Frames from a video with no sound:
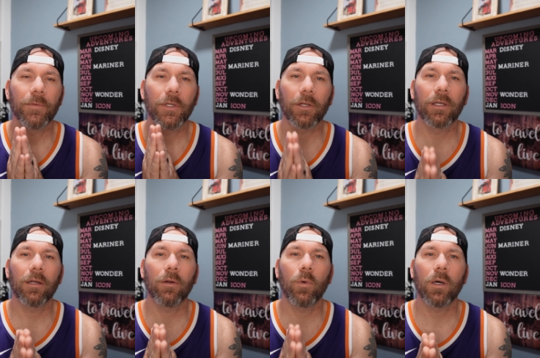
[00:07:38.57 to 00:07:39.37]
You're
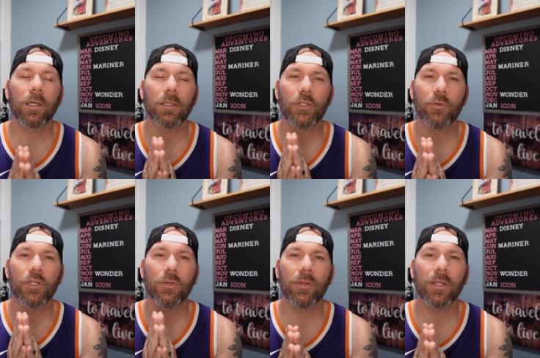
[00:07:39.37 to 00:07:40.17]
gonna want to do
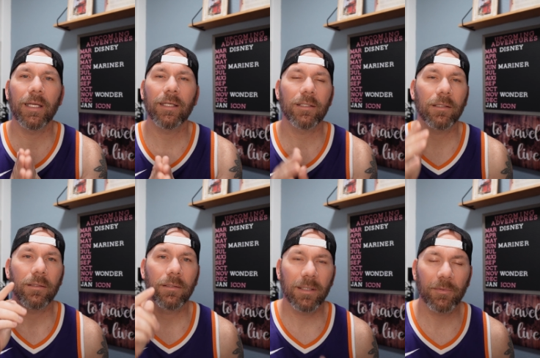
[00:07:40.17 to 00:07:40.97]
two things.
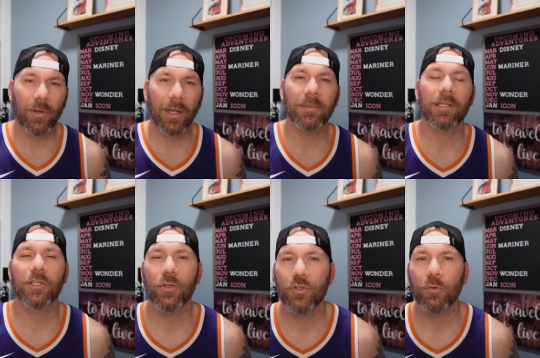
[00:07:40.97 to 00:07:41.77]
Subscribe to
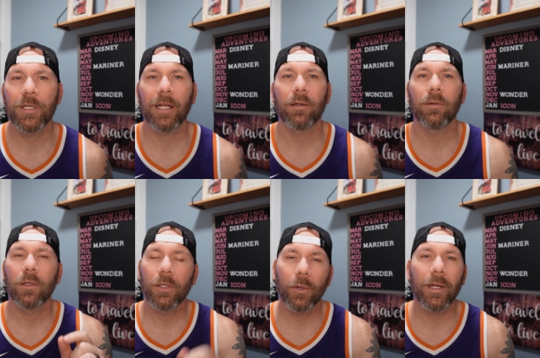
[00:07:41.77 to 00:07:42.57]
this YouTube channel.
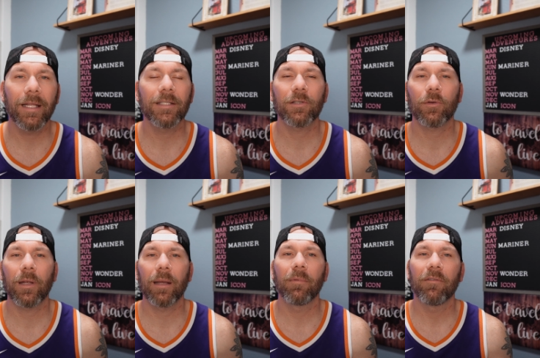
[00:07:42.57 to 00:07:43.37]
Go to
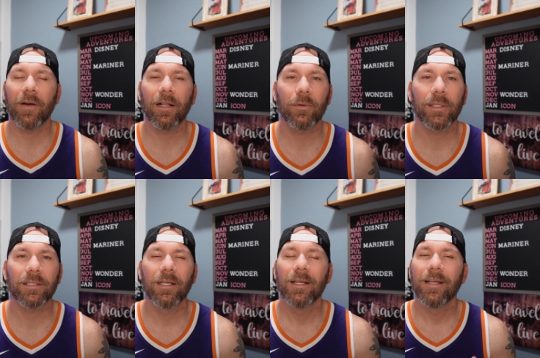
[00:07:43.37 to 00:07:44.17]
Instagram. Follow
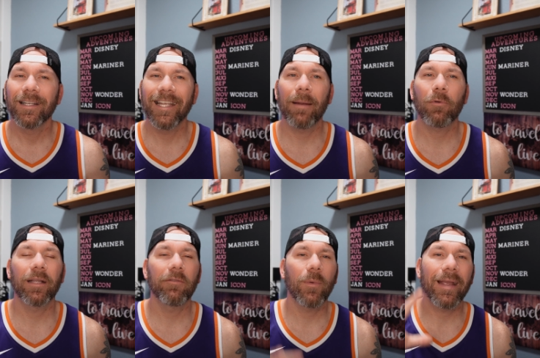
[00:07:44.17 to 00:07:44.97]
us camera
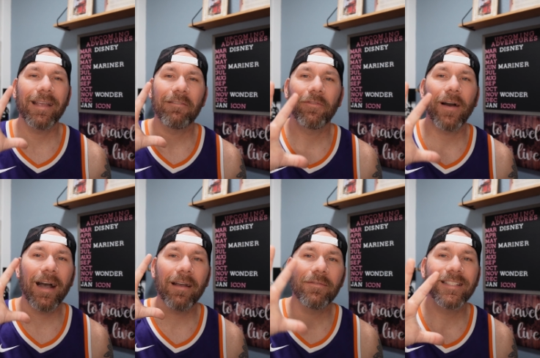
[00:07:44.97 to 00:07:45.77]
giveaway in
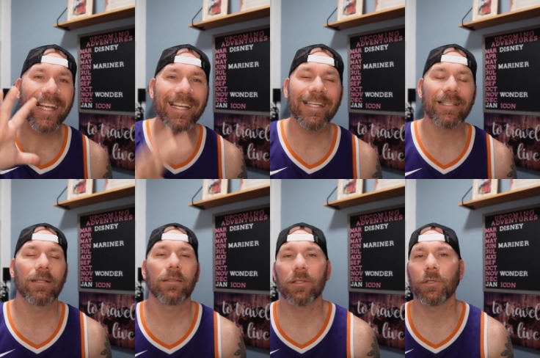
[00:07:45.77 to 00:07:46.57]
five days.
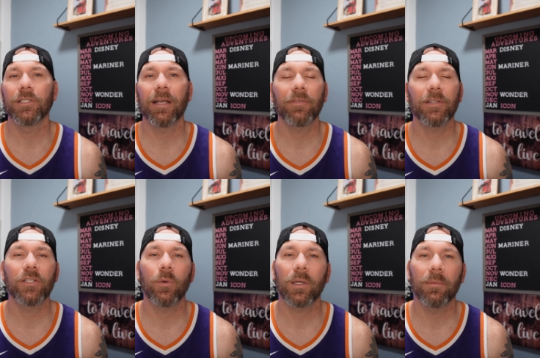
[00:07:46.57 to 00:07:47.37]
So you definitely
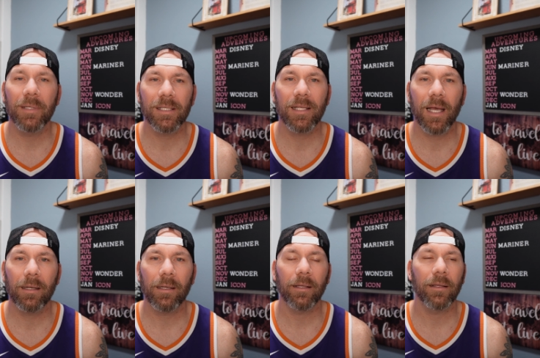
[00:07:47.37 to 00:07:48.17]
don't want to miss
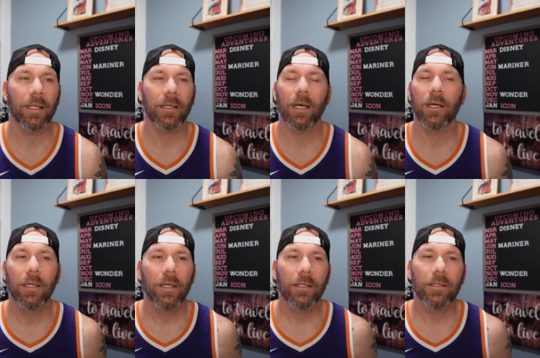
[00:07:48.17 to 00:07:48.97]
that. And then uh,
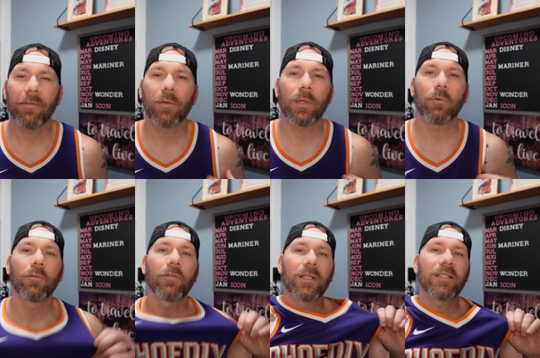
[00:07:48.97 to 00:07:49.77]
you definitely want to
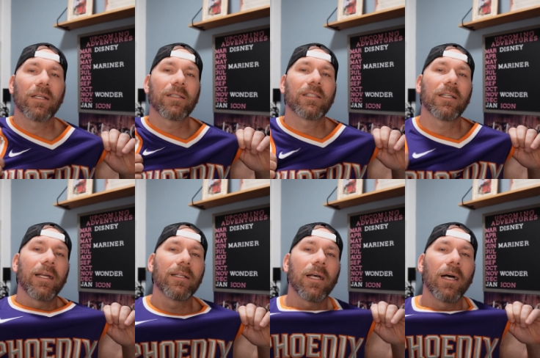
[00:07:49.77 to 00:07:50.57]
root for the Suns
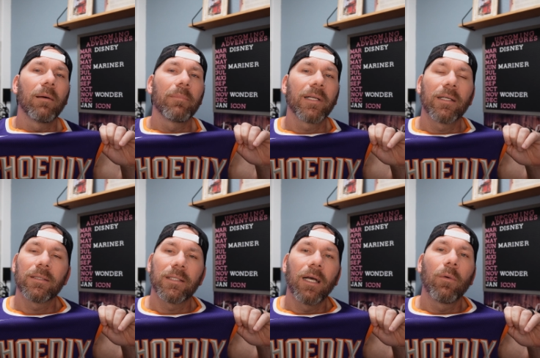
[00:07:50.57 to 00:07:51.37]
tonight um,
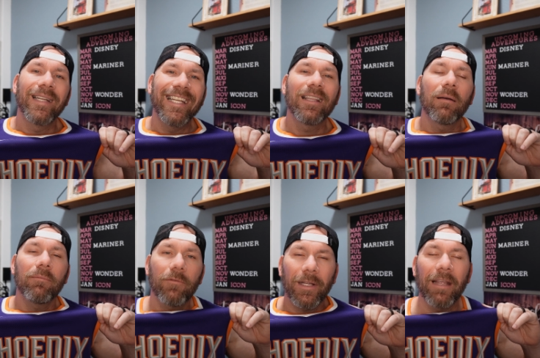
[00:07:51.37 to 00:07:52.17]
because uh, we need them
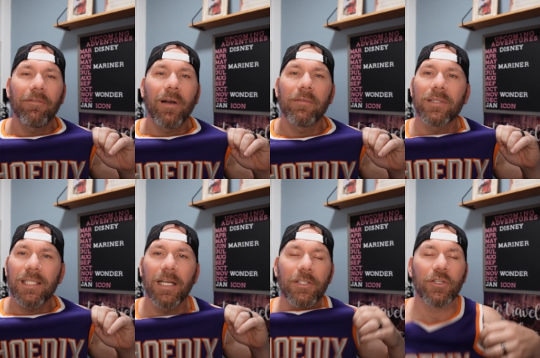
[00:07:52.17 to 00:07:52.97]
for game five. It's
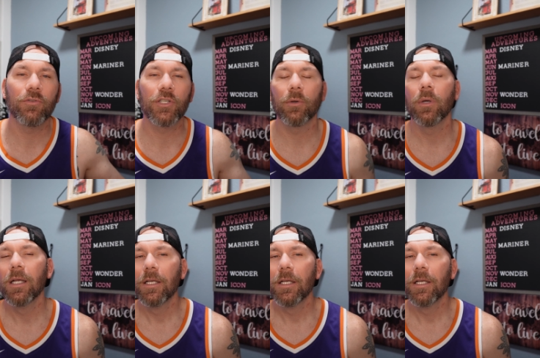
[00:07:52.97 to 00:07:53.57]
tied 2-2.